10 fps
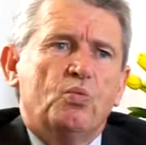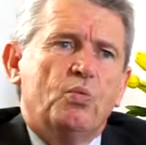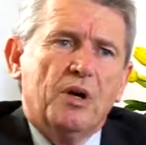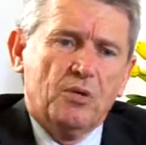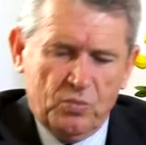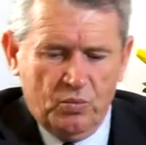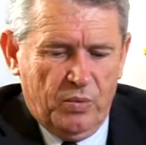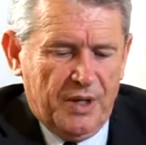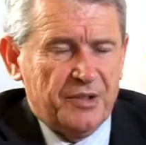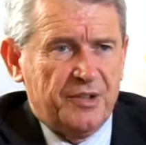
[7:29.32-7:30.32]
Well,
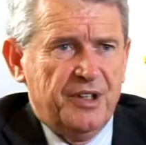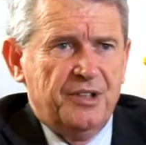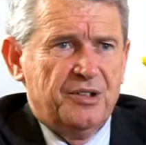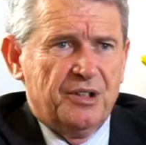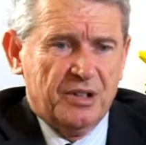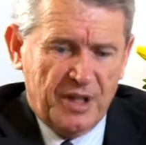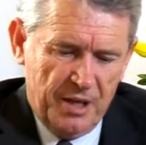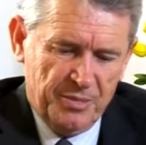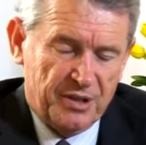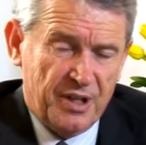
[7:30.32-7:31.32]
one of the things that can
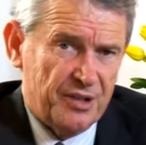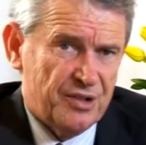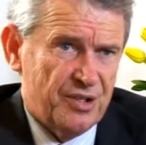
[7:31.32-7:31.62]
happen, Dennis,